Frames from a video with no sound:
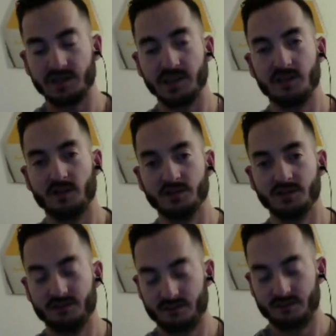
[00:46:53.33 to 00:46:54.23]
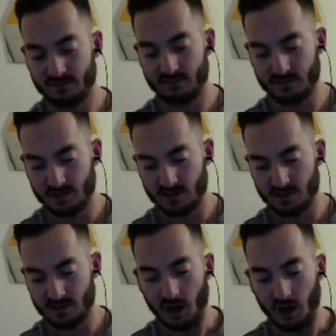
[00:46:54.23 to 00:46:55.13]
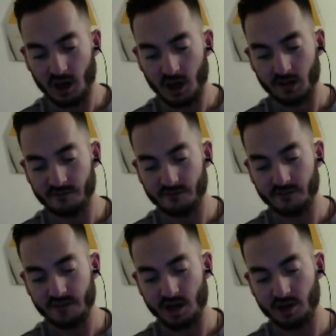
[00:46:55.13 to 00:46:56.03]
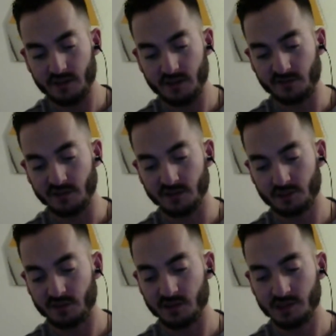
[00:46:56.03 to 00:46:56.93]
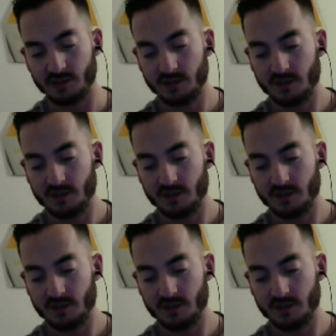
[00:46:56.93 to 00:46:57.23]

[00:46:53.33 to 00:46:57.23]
I like that call though. The odds for this one.